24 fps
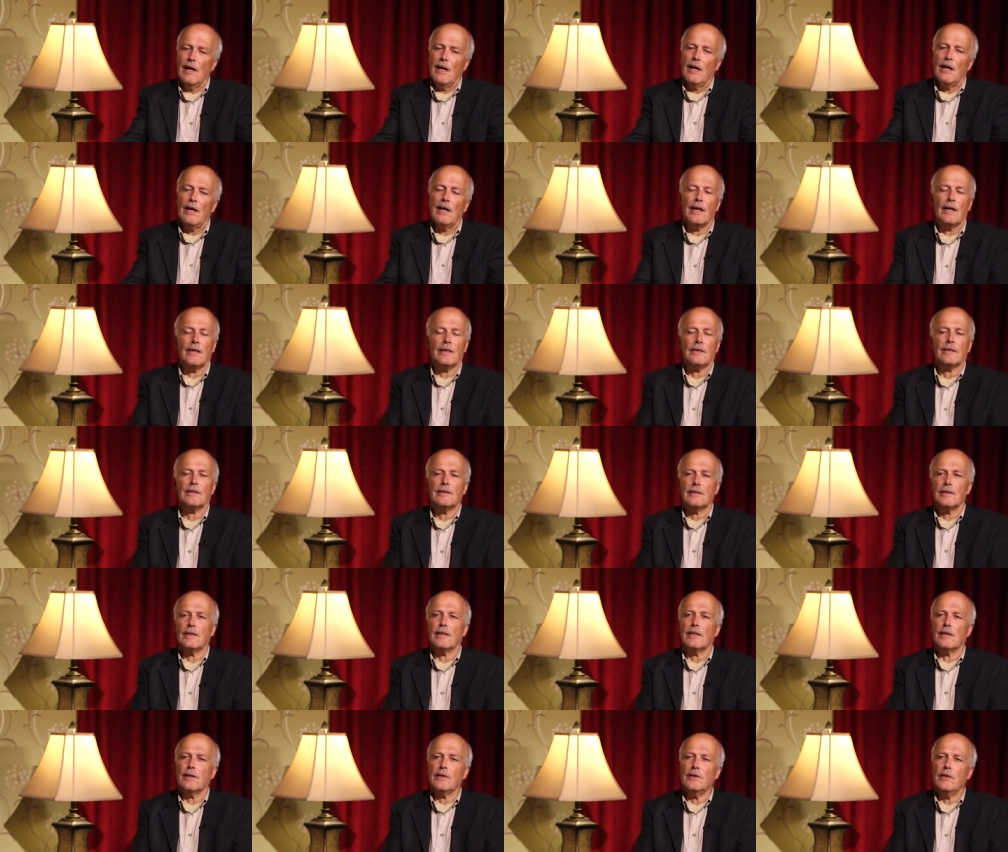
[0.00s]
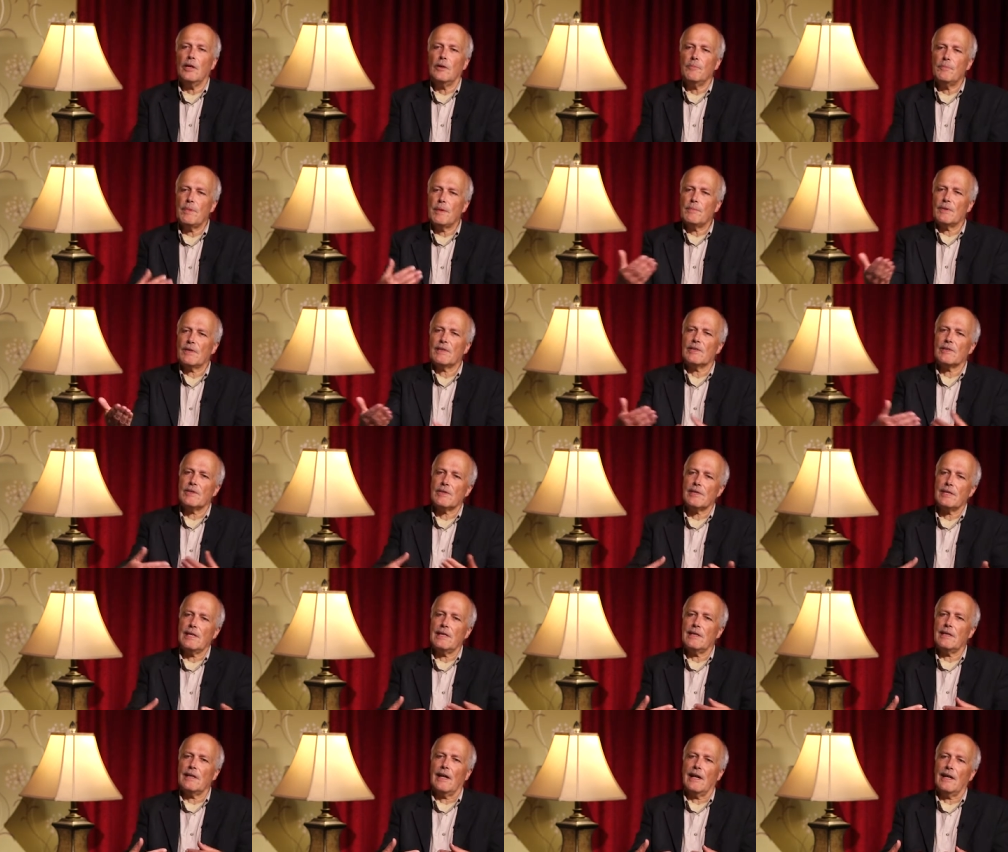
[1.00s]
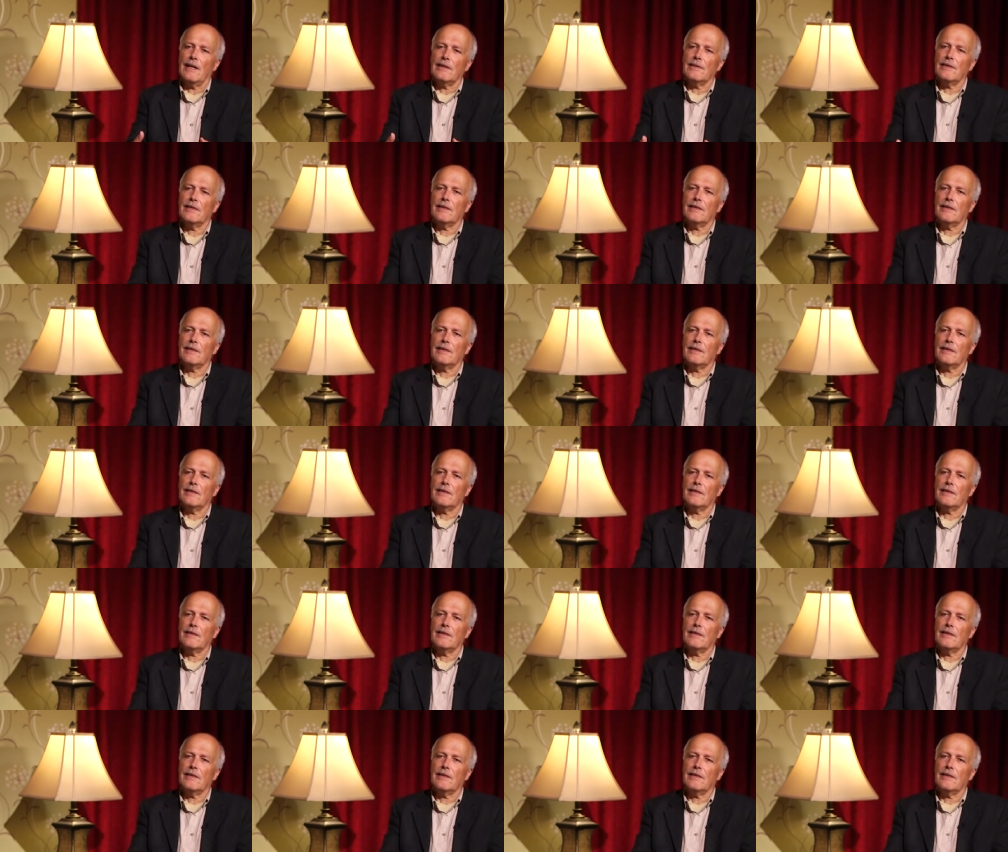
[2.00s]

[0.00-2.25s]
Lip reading: And people can see that.